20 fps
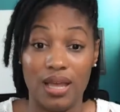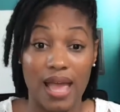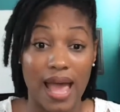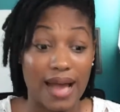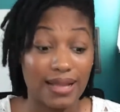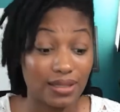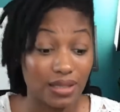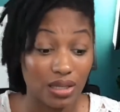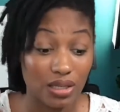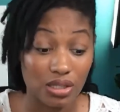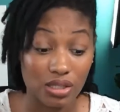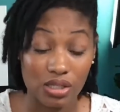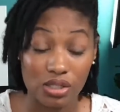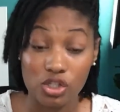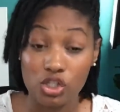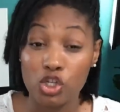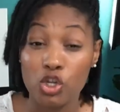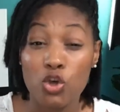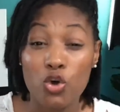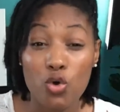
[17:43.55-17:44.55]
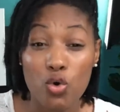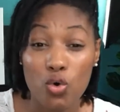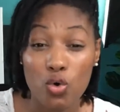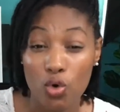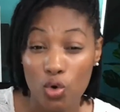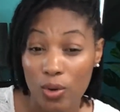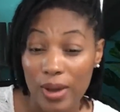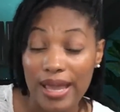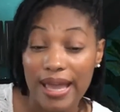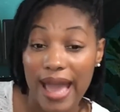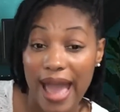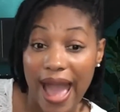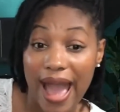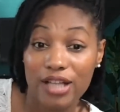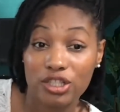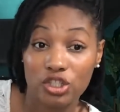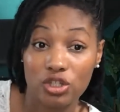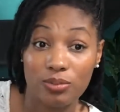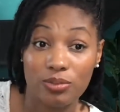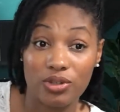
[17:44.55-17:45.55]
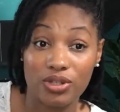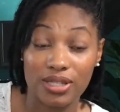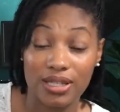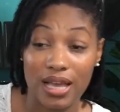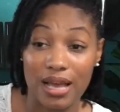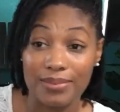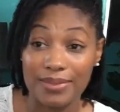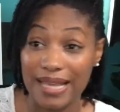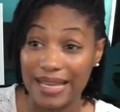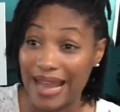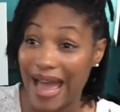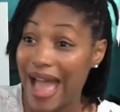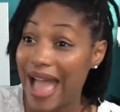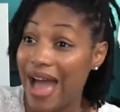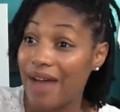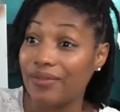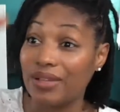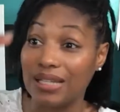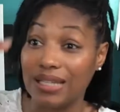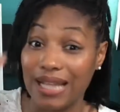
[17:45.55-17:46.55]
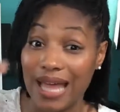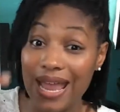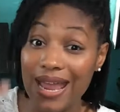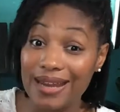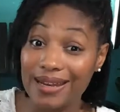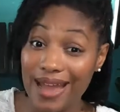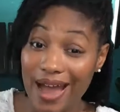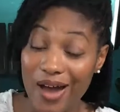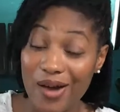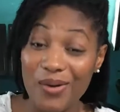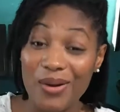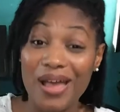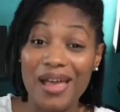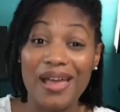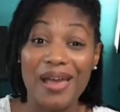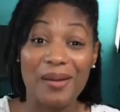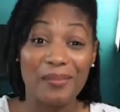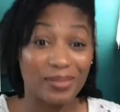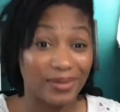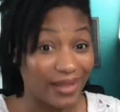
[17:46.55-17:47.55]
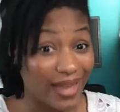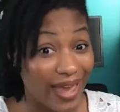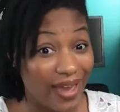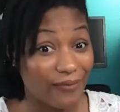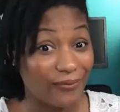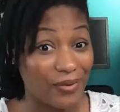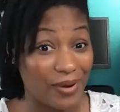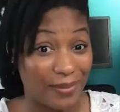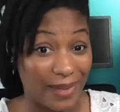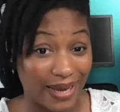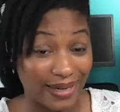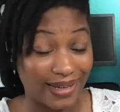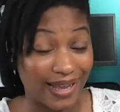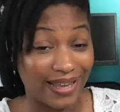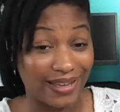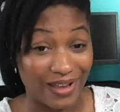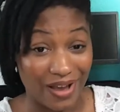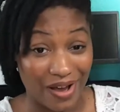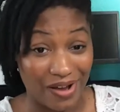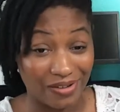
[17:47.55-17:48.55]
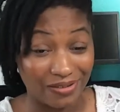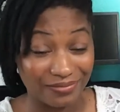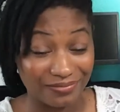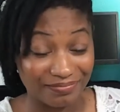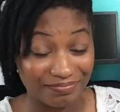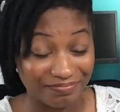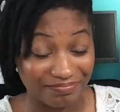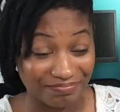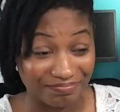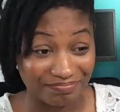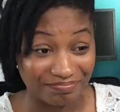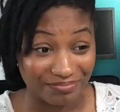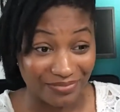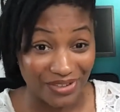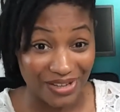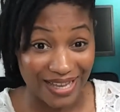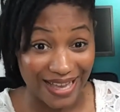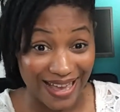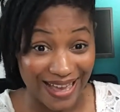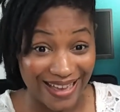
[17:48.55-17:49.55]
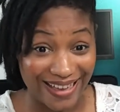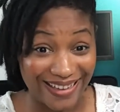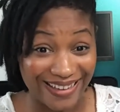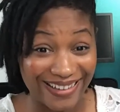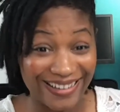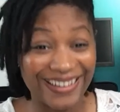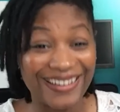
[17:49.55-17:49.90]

I took 2 quick actionable steps and I have a laid out plan for my day, y'all. Okay.